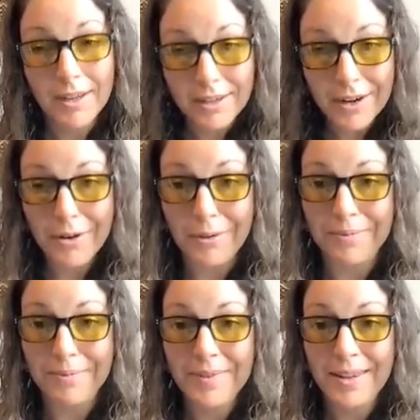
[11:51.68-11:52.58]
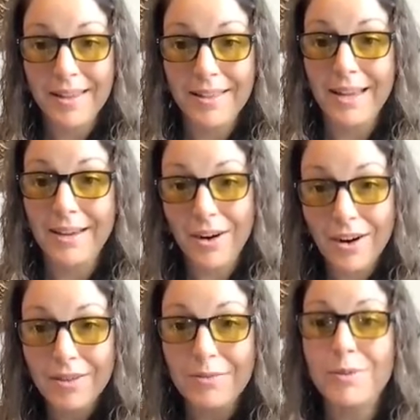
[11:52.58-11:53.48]
No. There
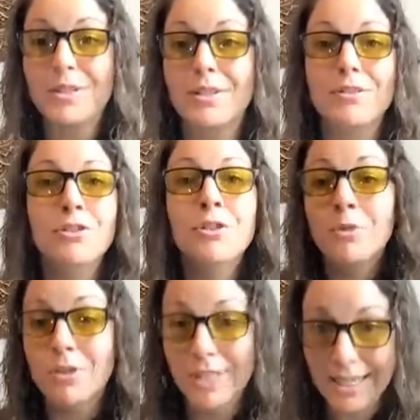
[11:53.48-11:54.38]
are numerous